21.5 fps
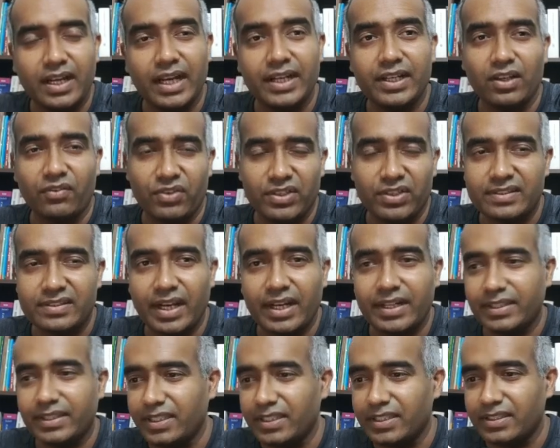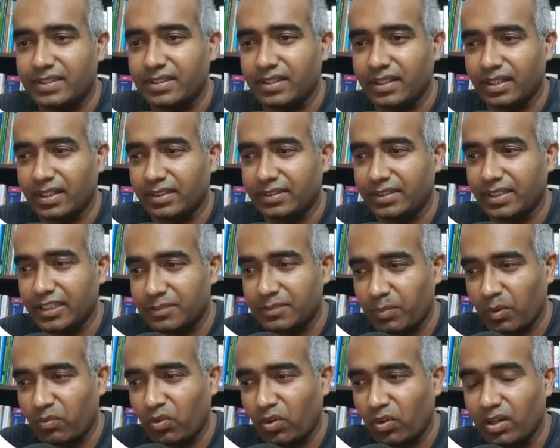kind of insight these
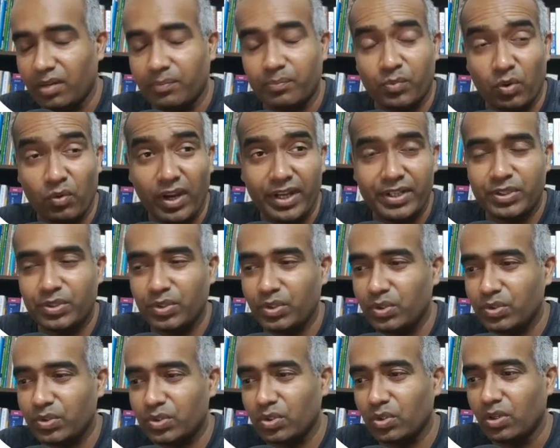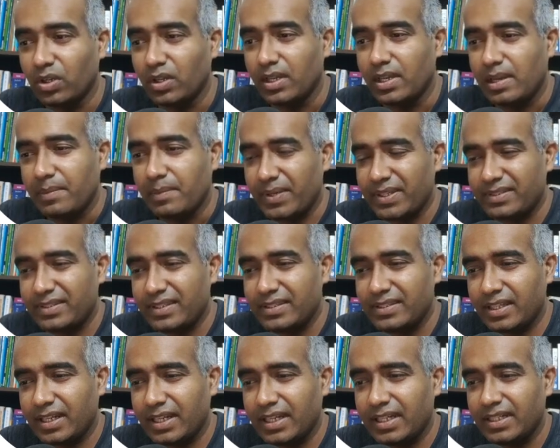things provide to you. So
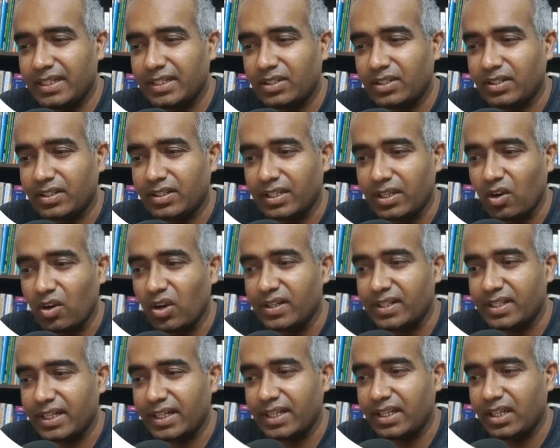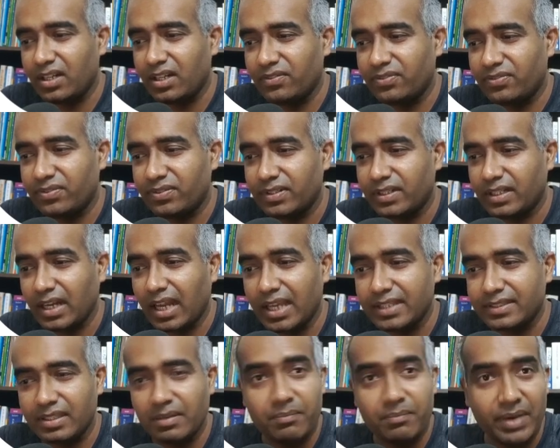precision and recall trade-off,
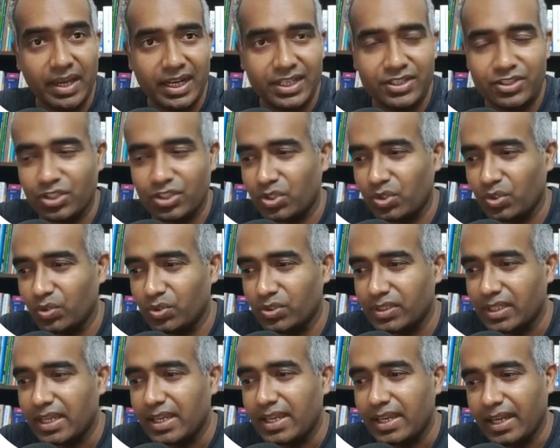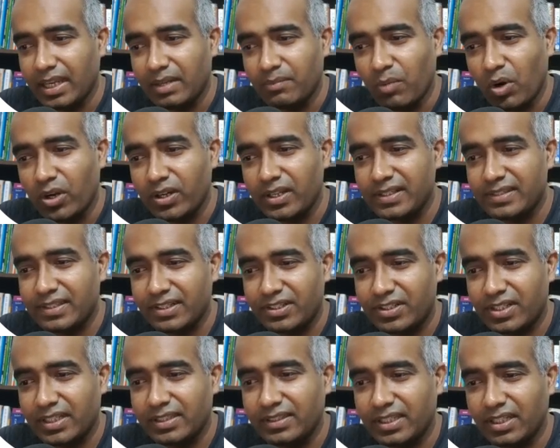class imbalance issues, and models
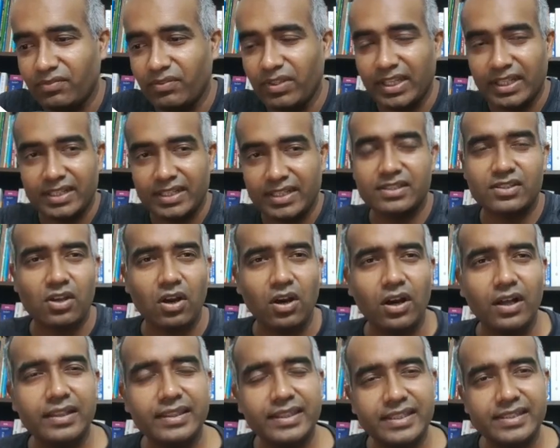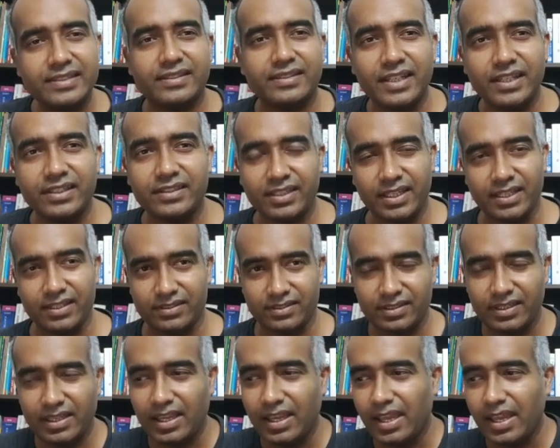strength and weaknesses, all these three
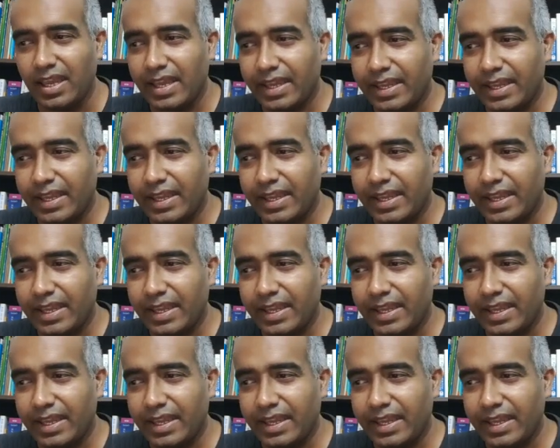things